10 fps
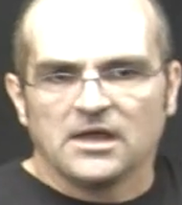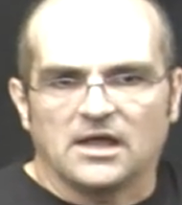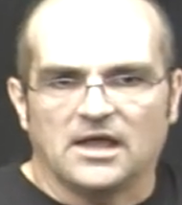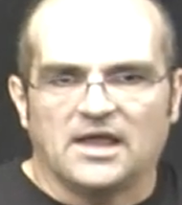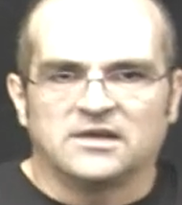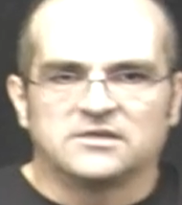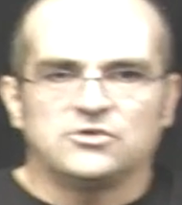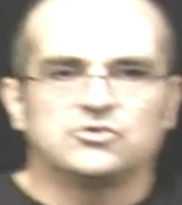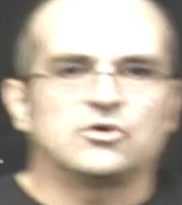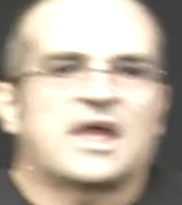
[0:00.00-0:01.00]
And
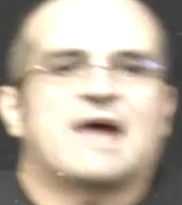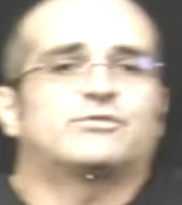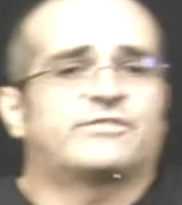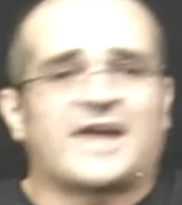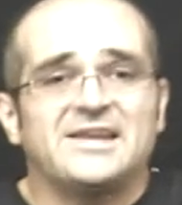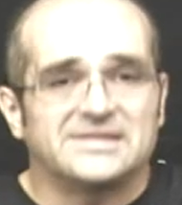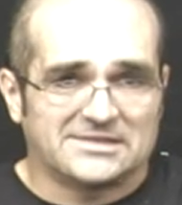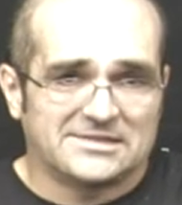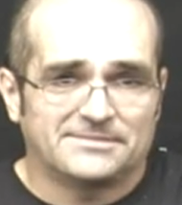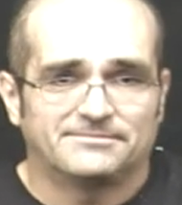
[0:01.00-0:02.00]
you don't have to find
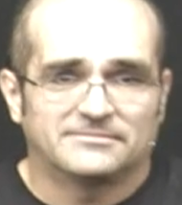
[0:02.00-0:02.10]
it.